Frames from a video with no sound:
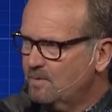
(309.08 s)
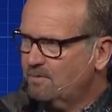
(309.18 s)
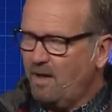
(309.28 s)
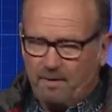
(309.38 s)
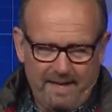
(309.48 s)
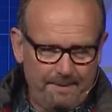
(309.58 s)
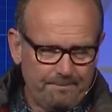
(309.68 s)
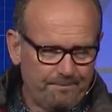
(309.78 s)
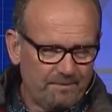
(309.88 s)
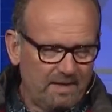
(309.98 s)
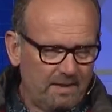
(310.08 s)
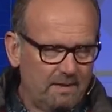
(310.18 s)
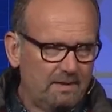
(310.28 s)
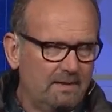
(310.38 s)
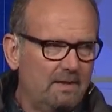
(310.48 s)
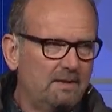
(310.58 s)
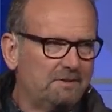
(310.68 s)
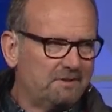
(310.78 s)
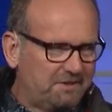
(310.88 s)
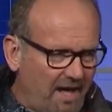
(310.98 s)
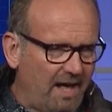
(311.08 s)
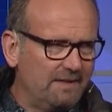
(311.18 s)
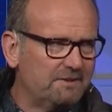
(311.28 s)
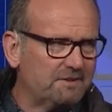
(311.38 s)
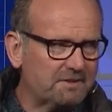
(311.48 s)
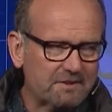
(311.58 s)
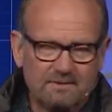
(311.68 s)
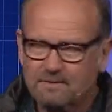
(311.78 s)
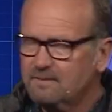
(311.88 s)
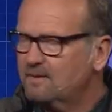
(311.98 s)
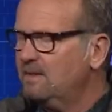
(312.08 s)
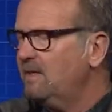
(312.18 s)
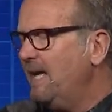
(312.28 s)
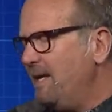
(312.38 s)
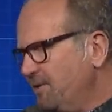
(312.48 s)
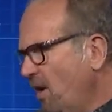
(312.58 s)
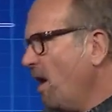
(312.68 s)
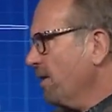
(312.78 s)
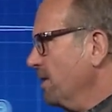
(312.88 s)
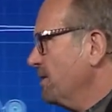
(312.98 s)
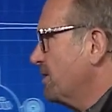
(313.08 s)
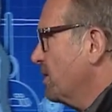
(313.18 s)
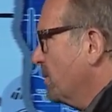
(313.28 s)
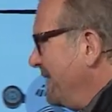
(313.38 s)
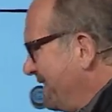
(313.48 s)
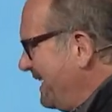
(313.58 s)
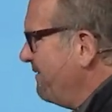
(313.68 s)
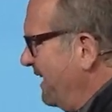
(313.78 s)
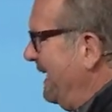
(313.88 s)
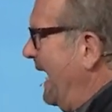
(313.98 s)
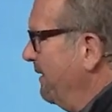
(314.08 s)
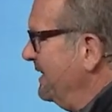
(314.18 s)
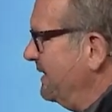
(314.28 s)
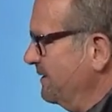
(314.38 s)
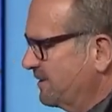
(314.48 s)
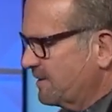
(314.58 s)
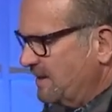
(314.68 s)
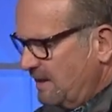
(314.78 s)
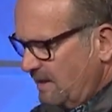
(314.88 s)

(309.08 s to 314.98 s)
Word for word: Follow that? Sons and daughters receive the inheritance.